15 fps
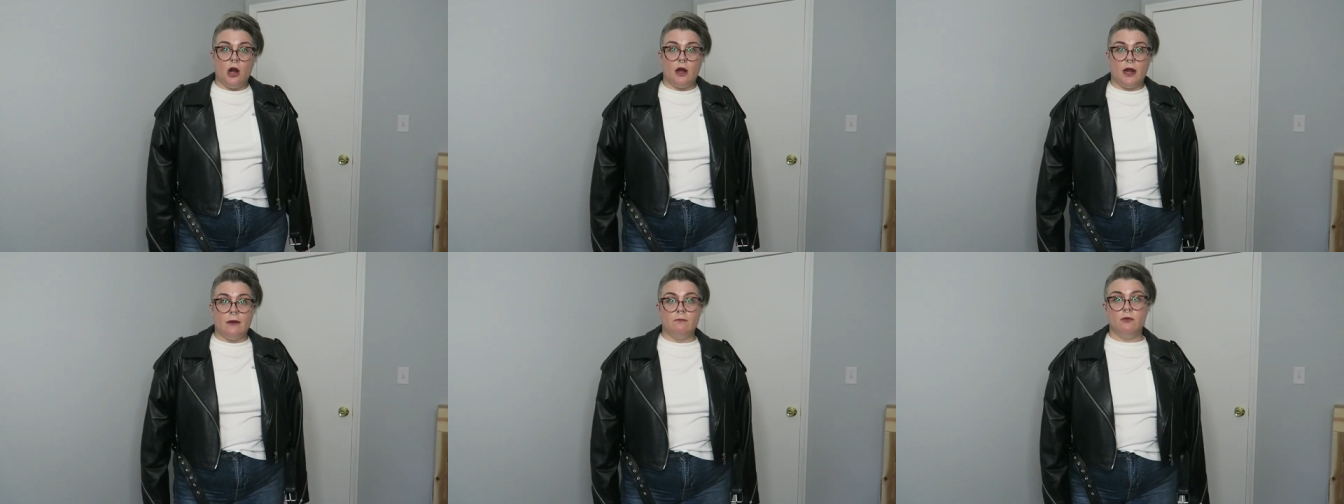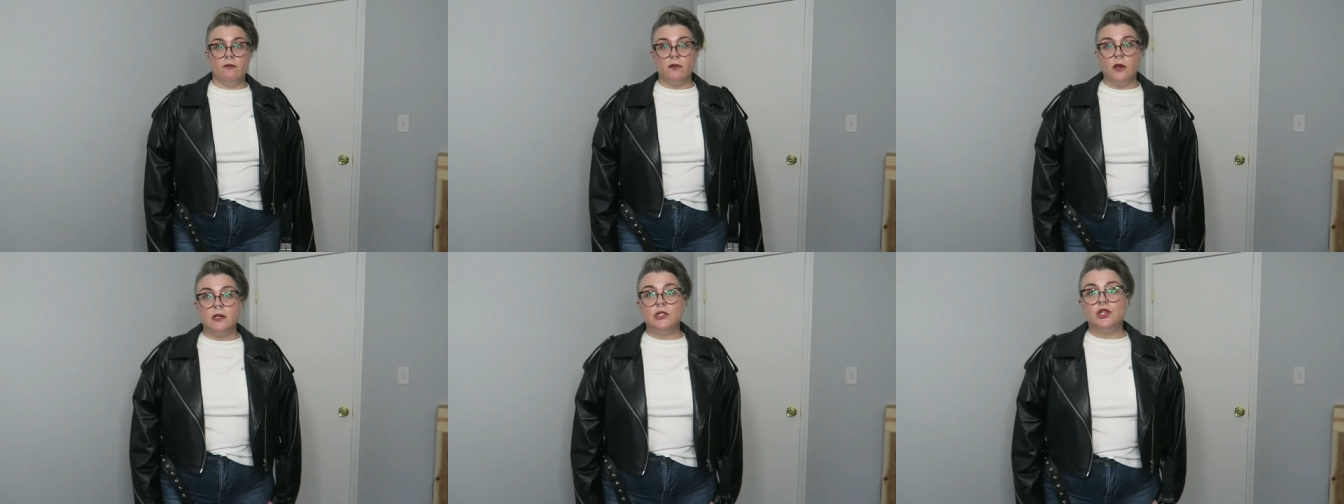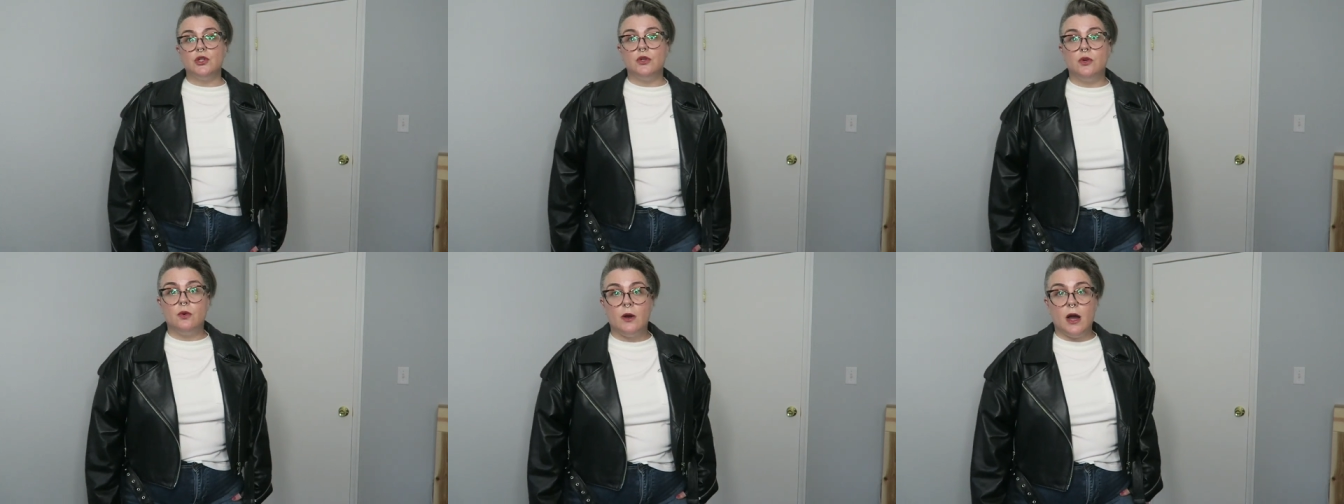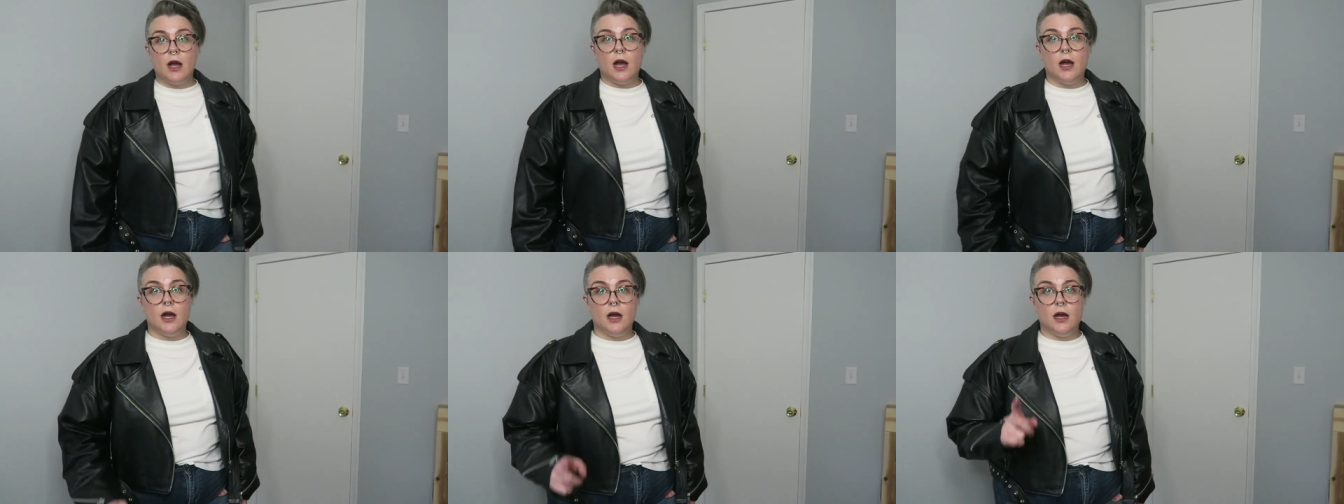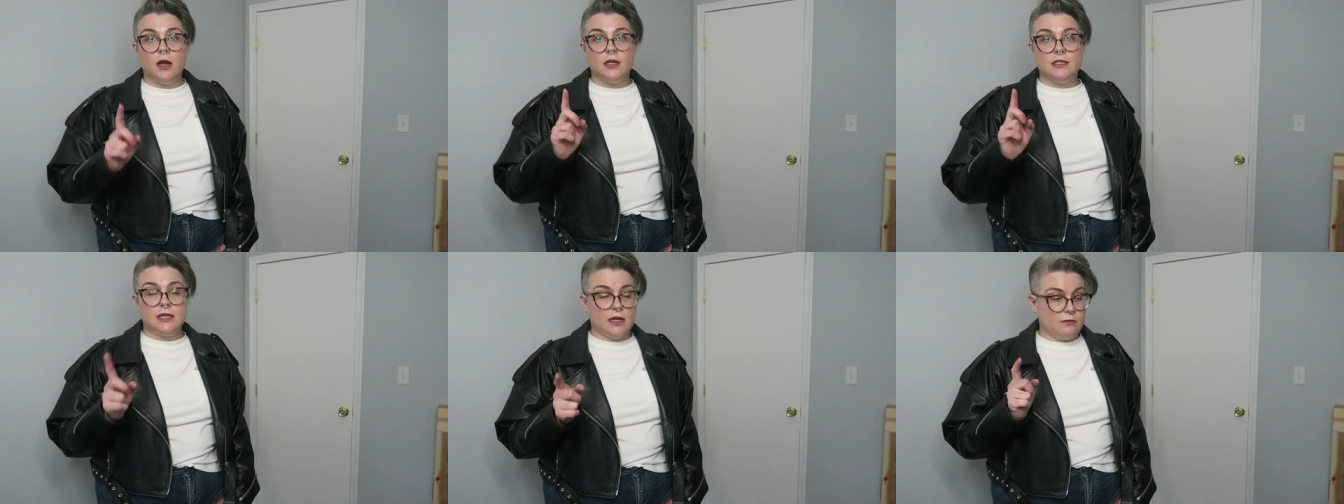all right, moving on to
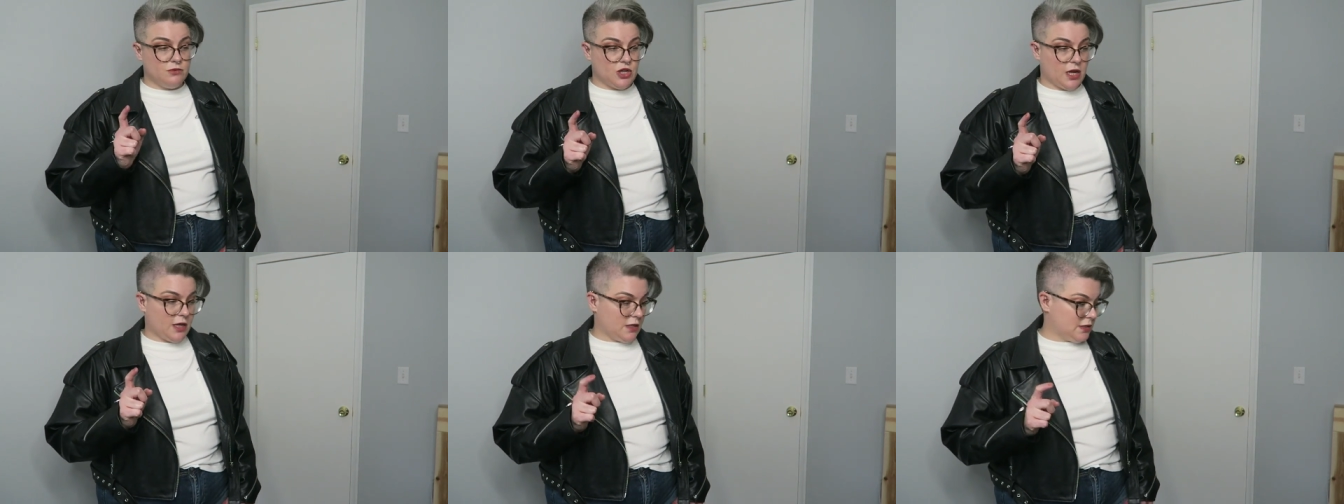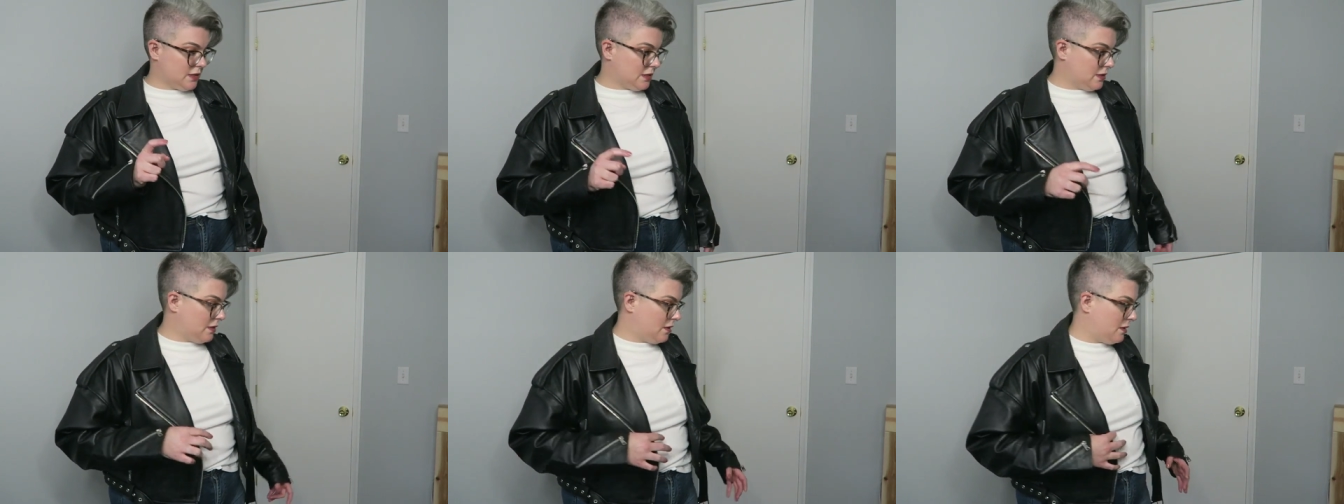uh, denim jackets.